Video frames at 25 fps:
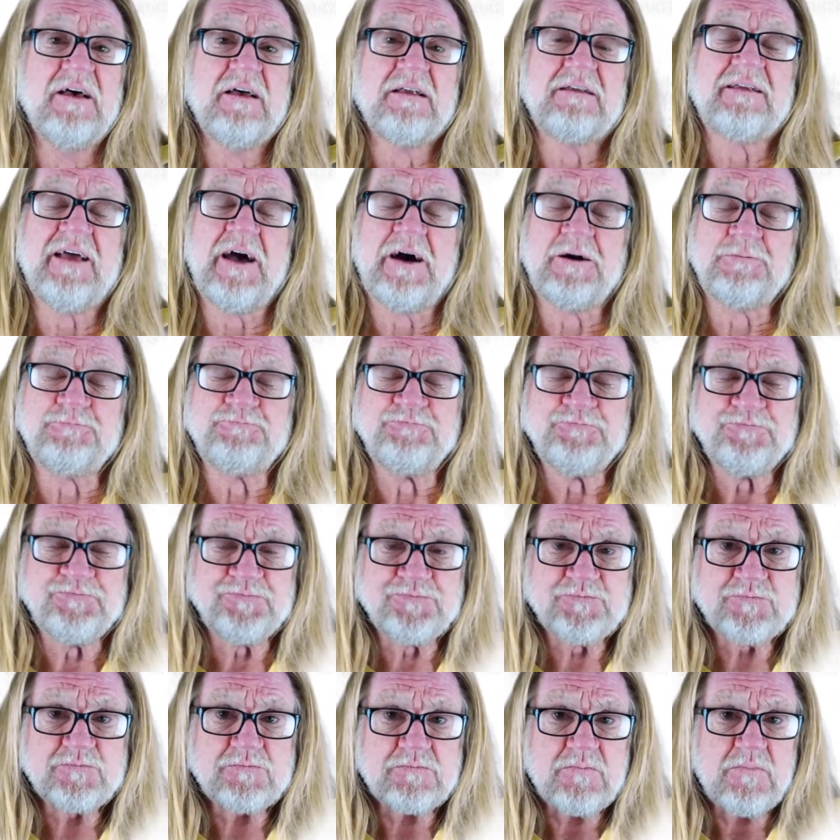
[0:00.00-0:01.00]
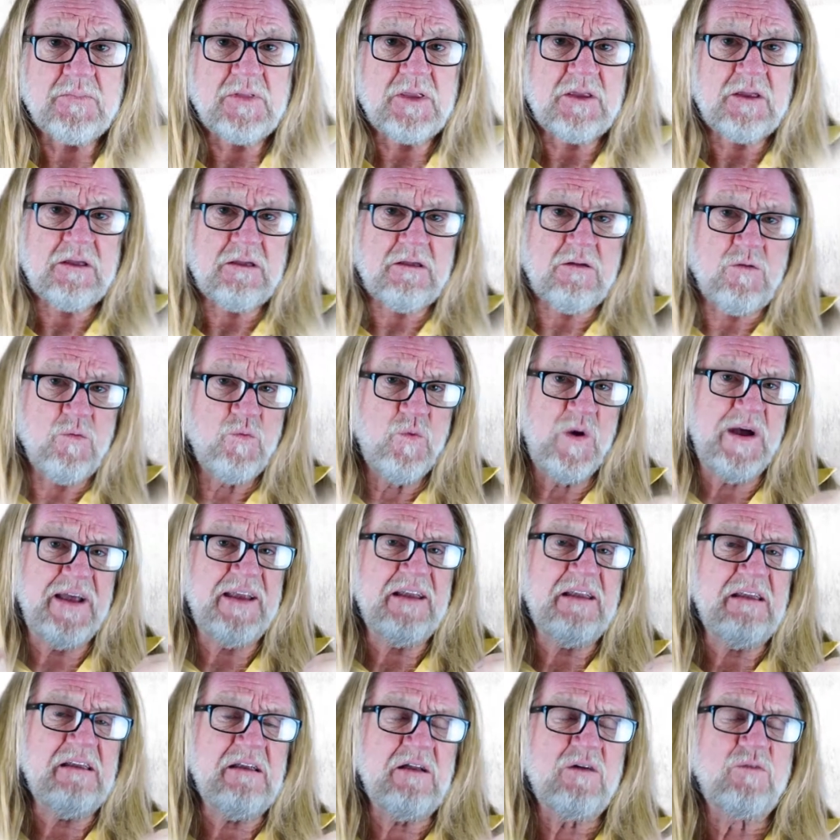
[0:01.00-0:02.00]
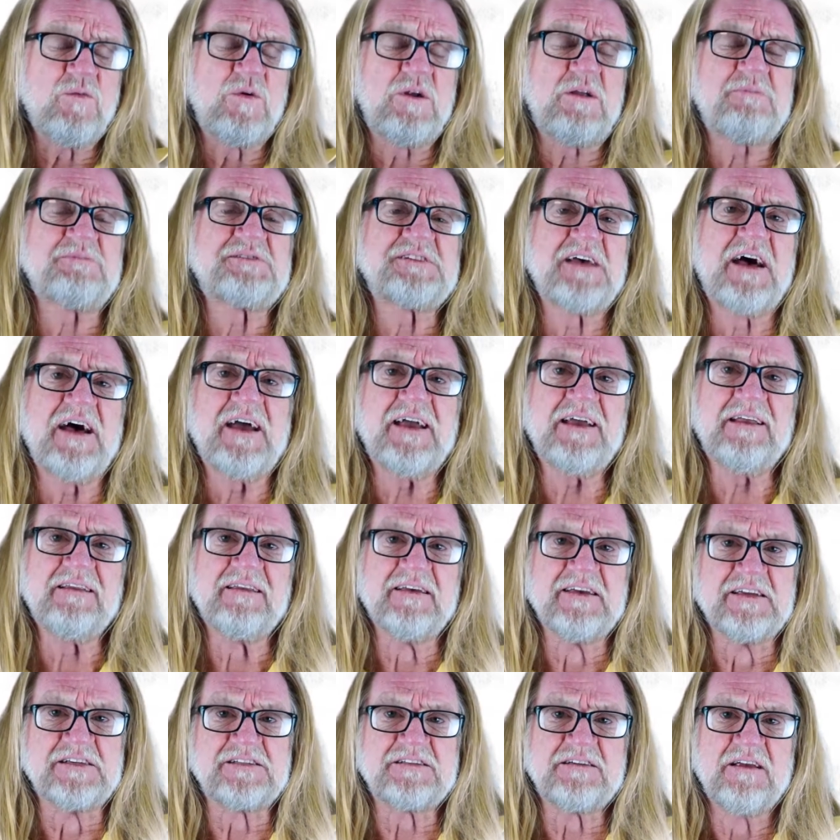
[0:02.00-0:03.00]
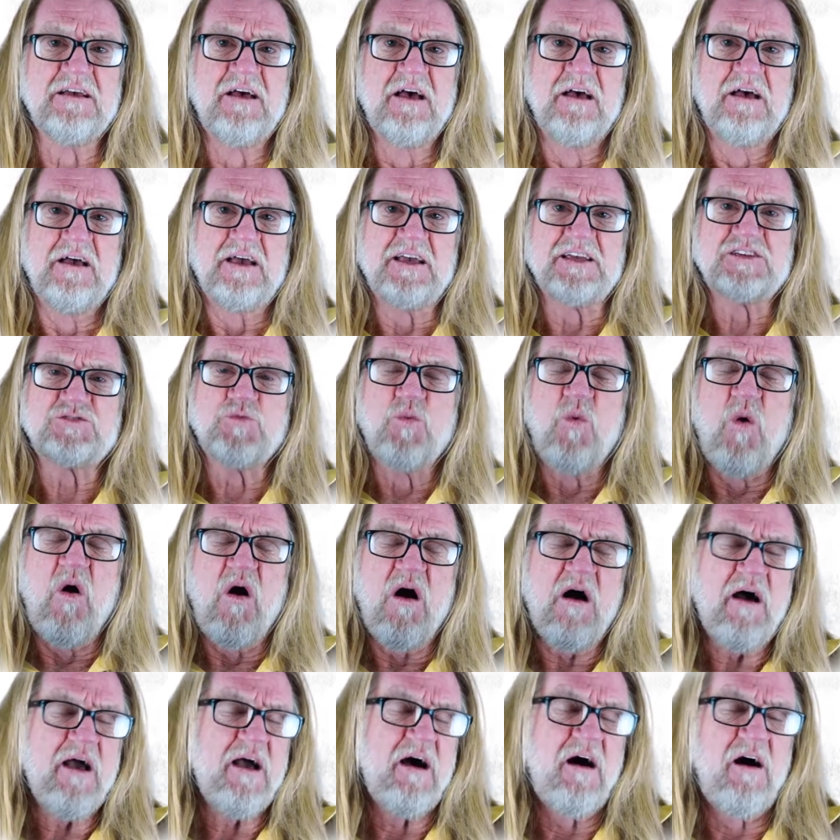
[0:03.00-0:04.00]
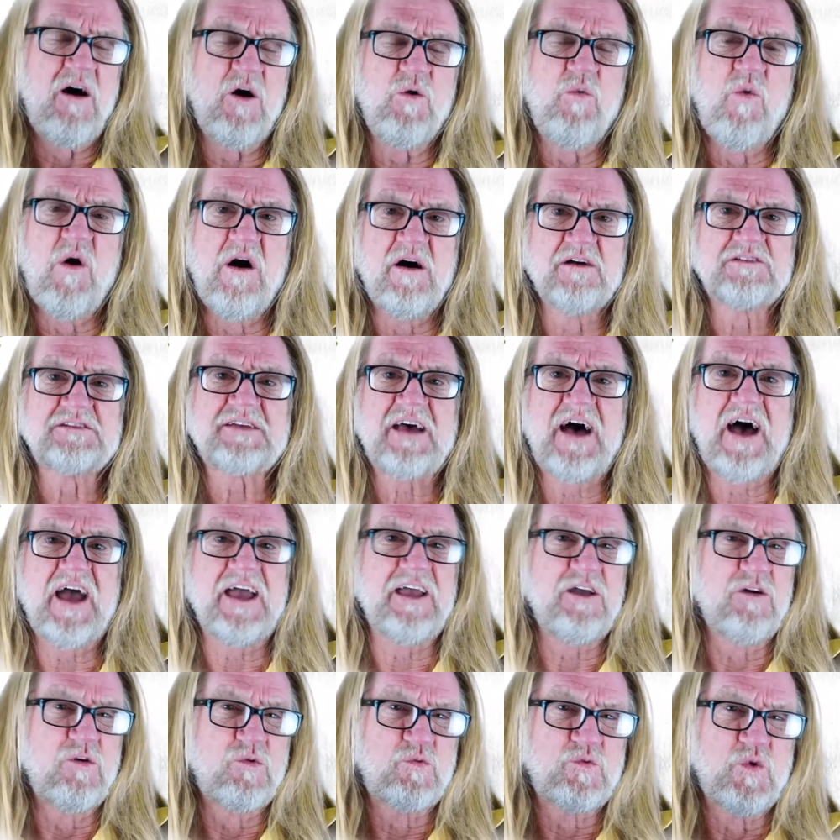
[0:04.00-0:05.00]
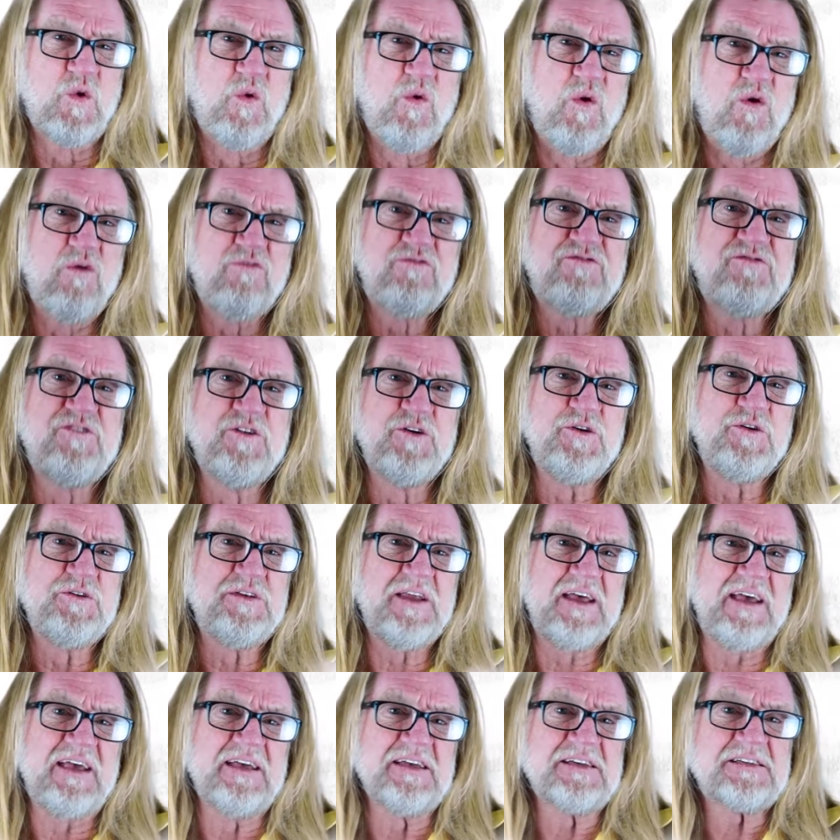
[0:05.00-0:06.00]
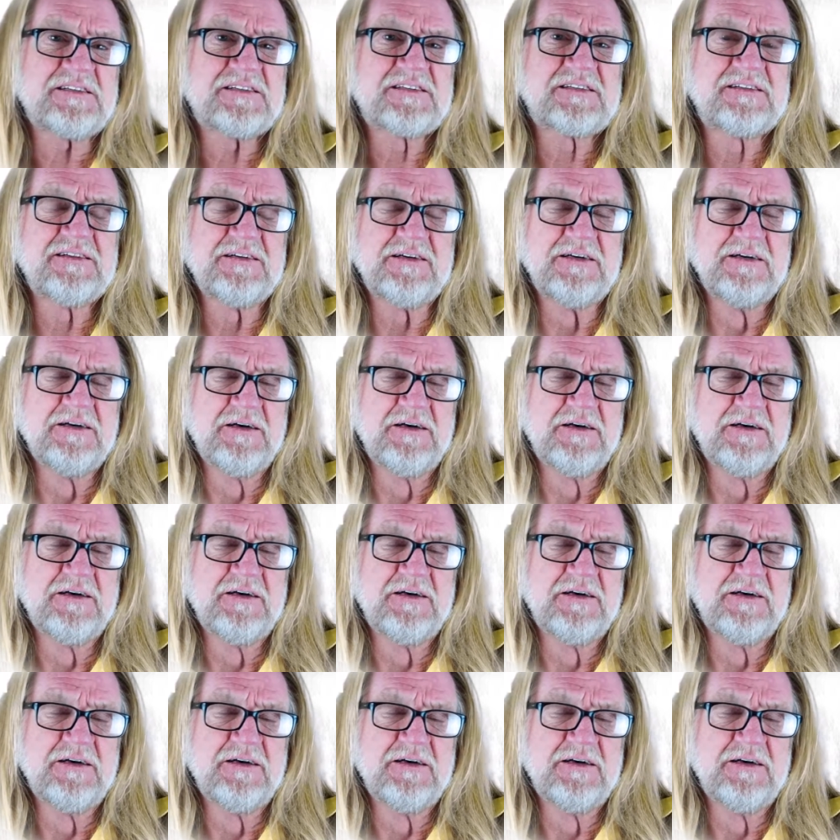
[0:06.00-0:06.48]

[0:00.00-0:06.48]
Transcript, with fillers: Now, when I'm saying this is why I was a raw foodist